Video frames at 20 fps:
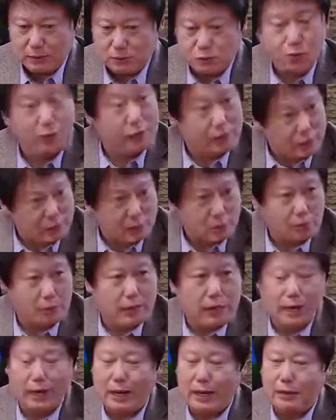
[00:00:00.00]
treasure
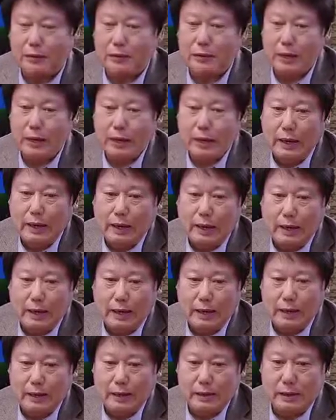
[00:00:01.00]
we have.
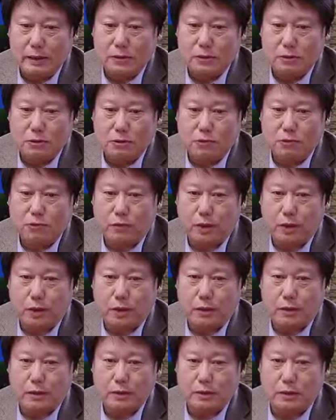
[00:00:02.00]
And so
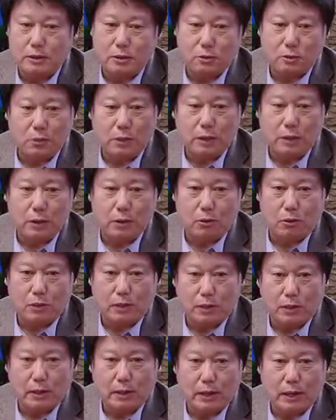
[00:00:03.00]
far, we
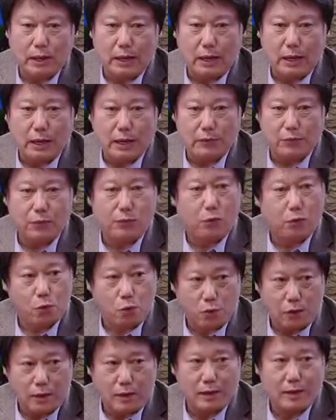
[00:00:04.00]
already have
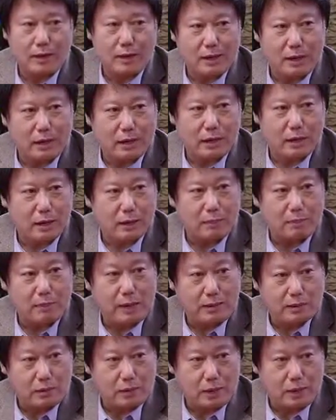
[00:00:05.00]
3
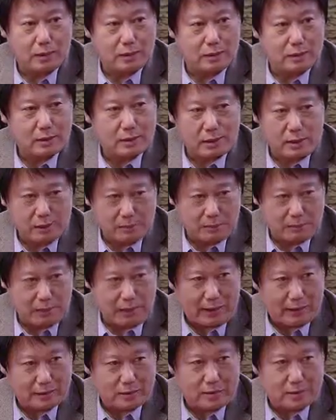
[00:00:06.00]
martial arts
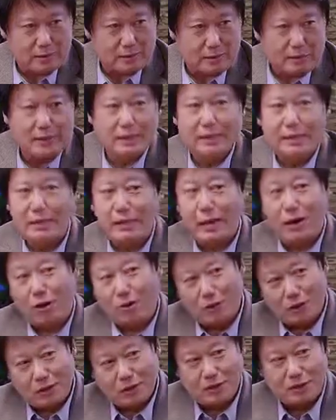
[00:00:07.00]
masters in
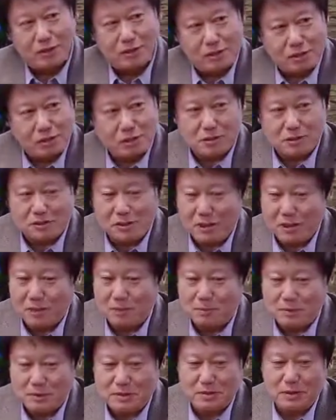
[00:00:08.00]
our teachers
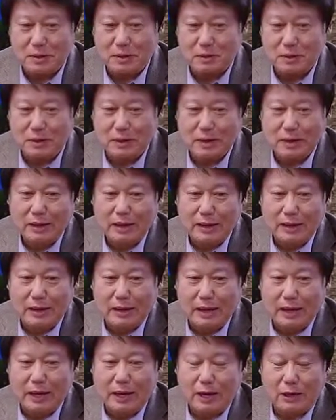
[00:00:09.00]
team. So
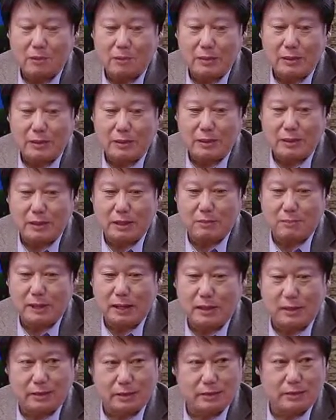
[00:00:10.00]
they have been
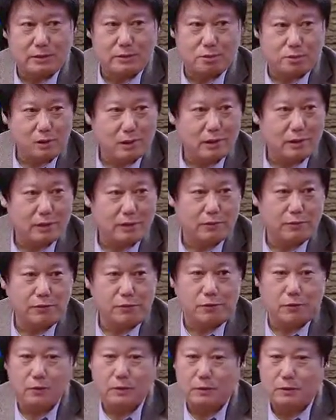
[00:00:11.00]
demanded strongly
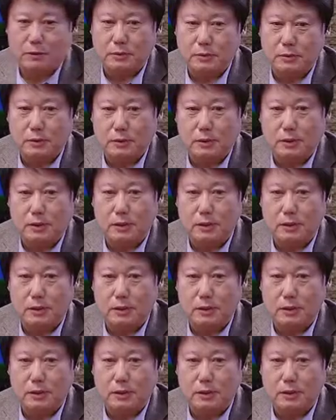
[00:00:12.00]
for